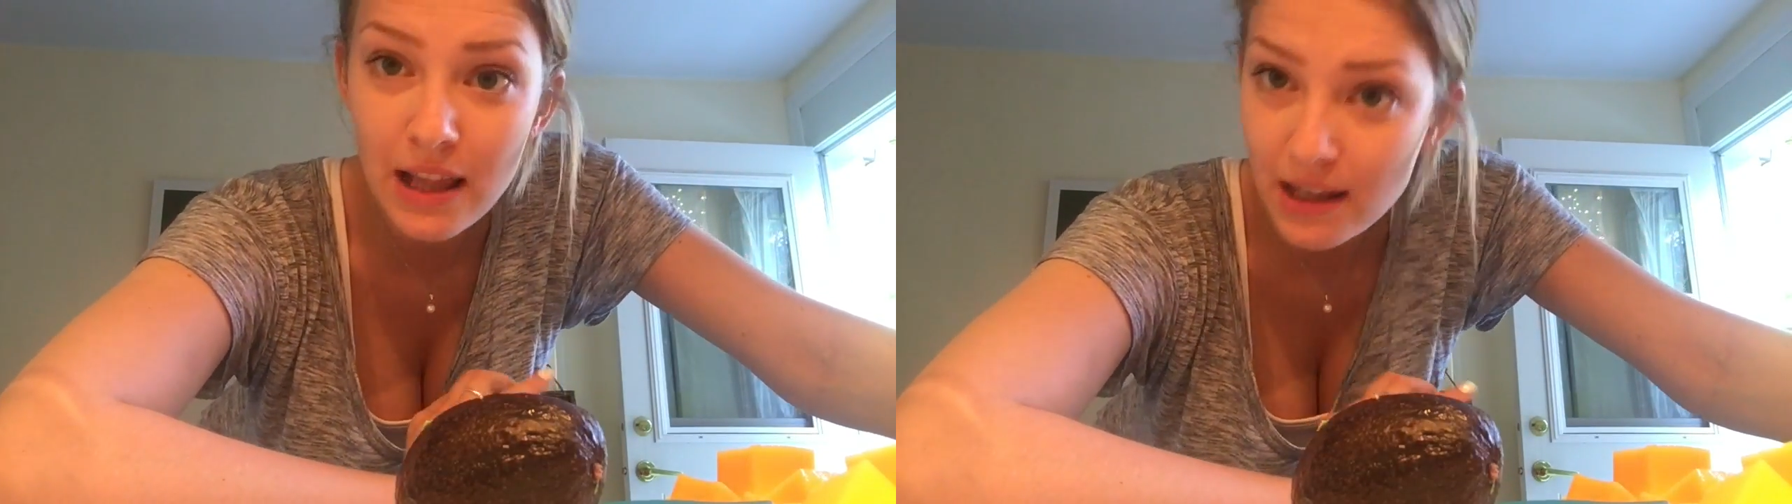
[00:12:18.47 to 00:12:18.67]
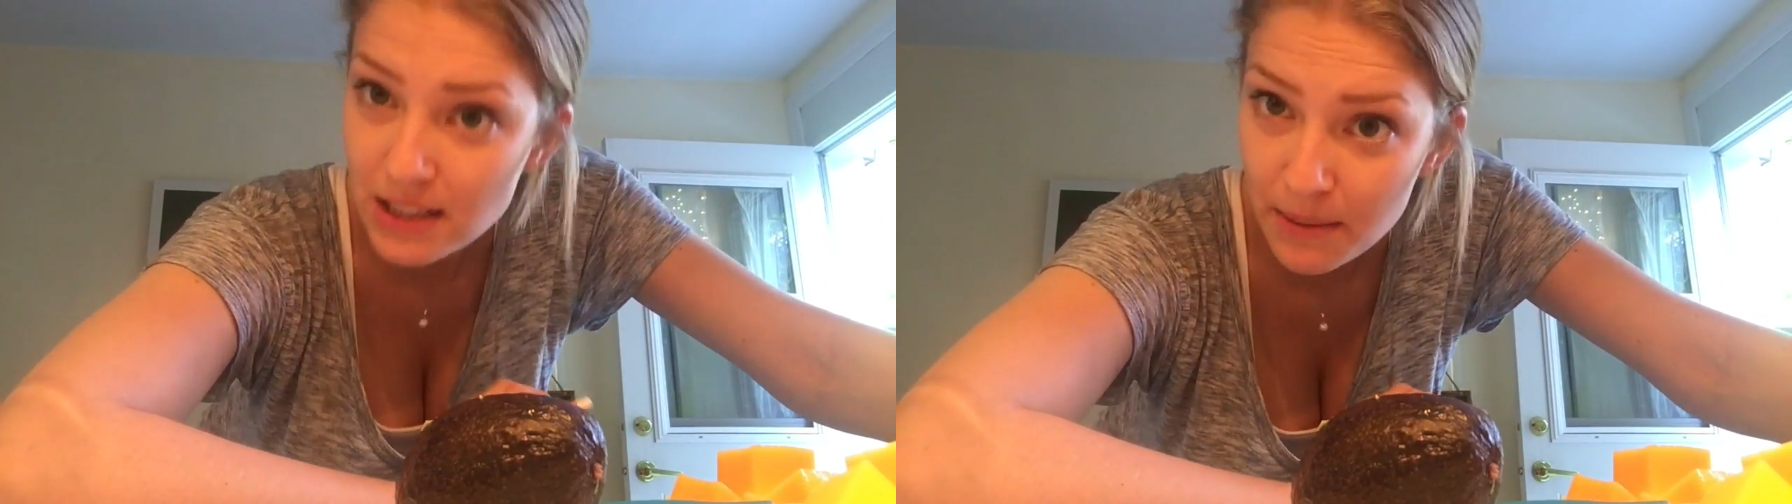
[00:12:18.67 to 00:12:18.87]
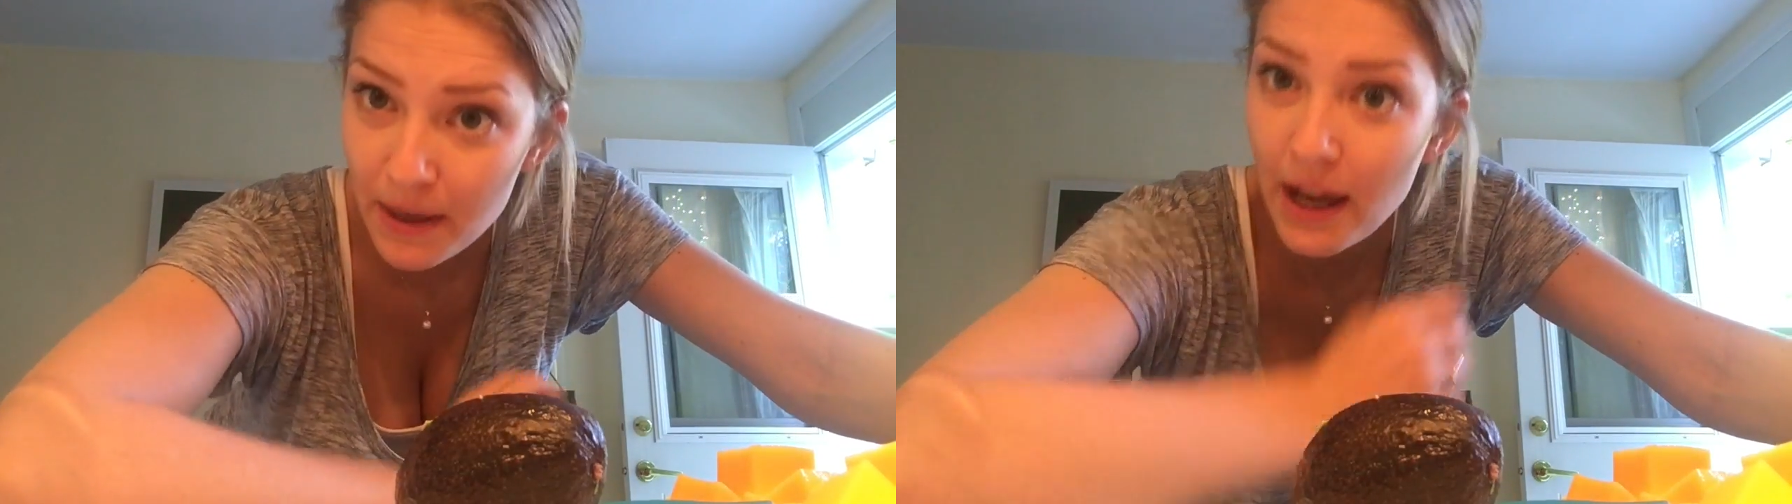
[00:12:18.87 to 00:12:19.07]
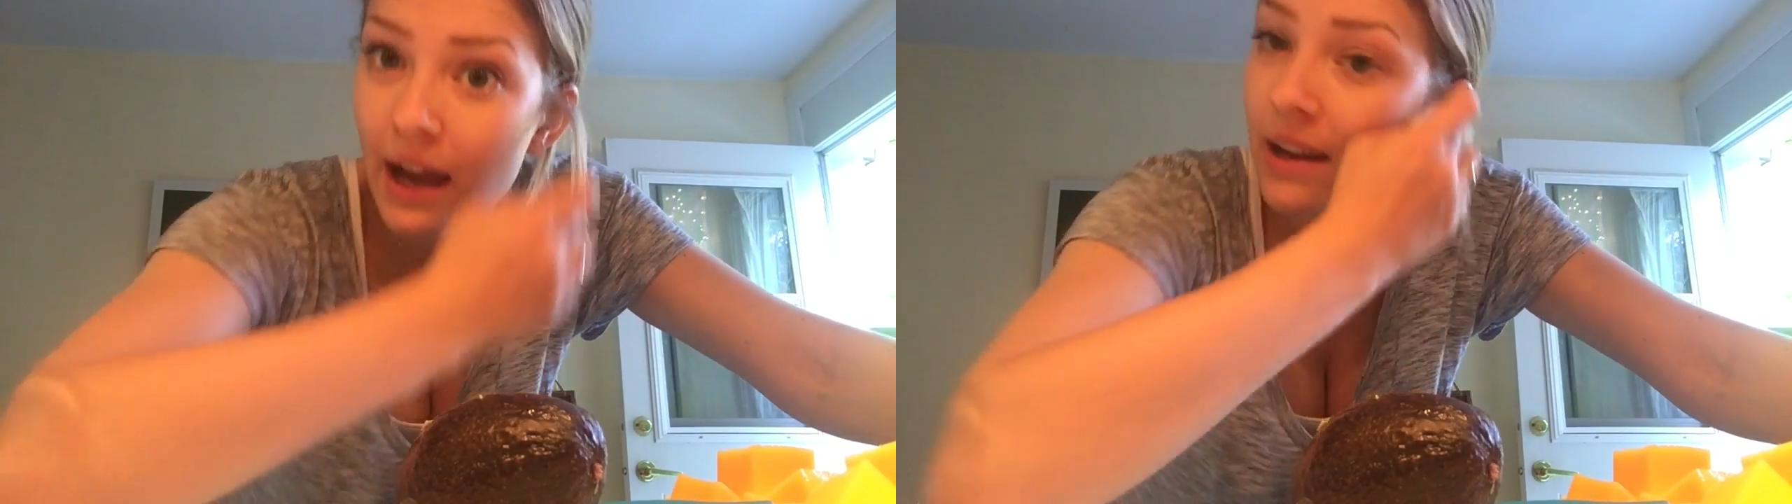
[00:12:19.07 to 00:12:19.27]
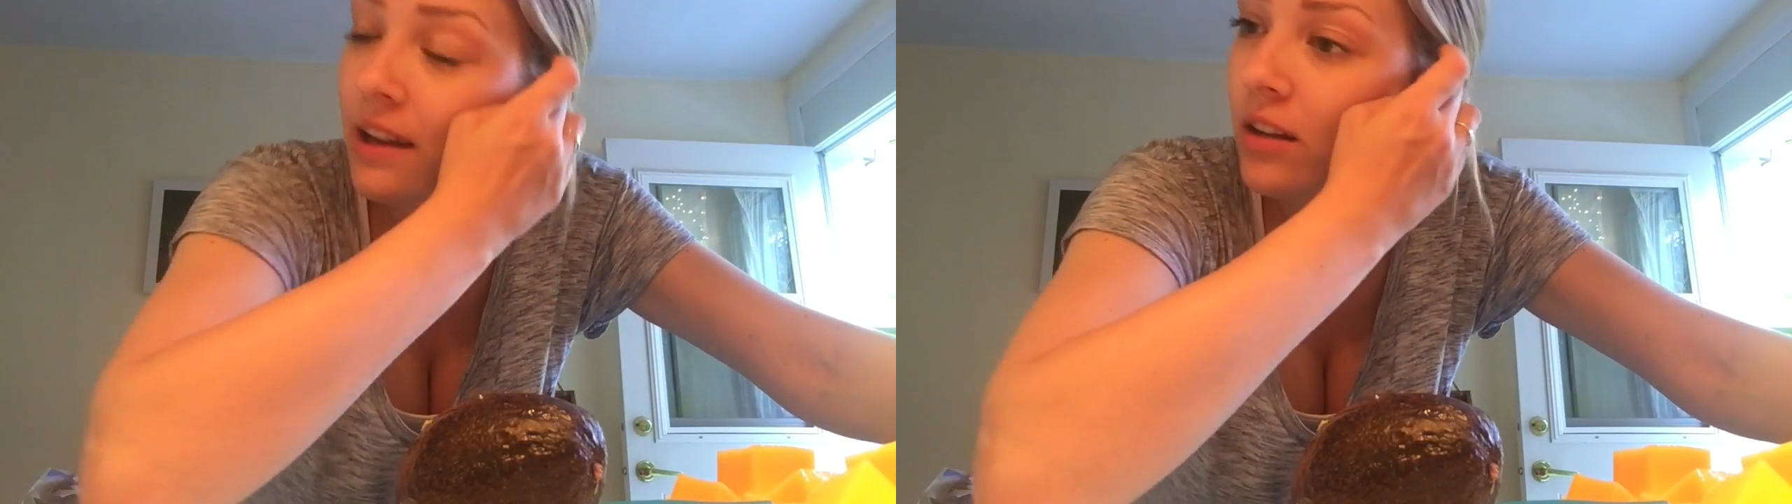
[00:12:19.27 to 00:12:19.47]
last time I
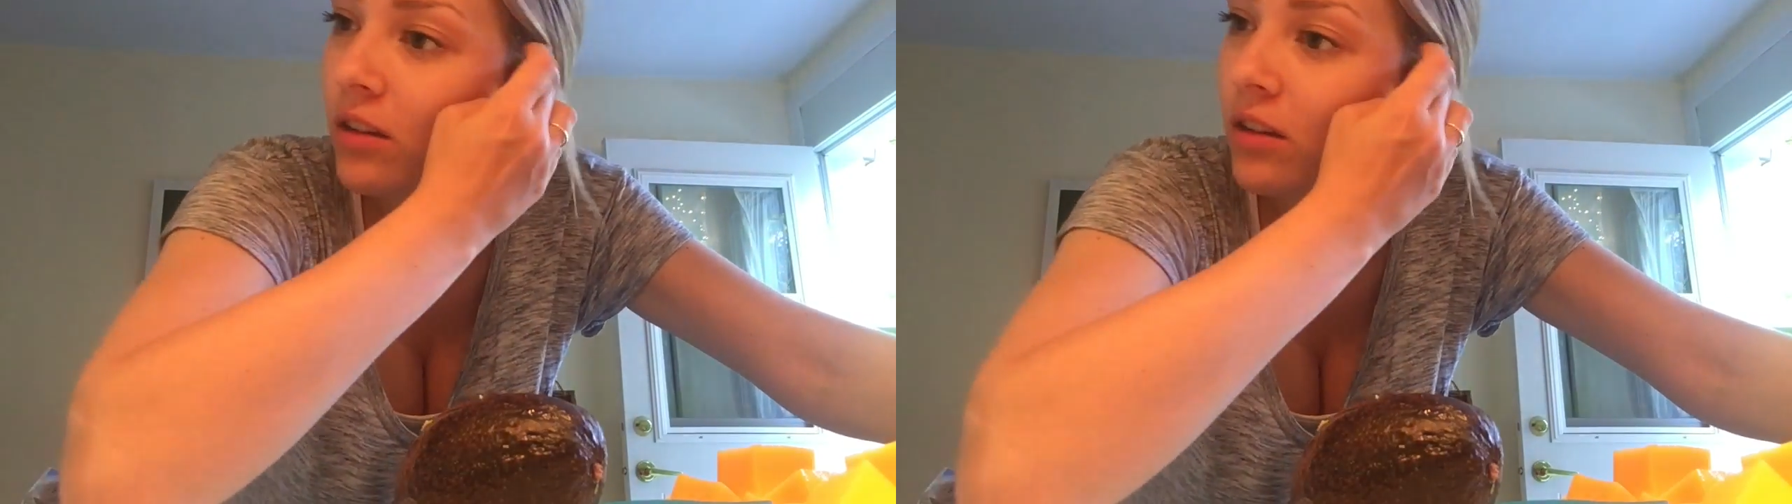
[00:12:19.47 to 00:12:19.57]
had it,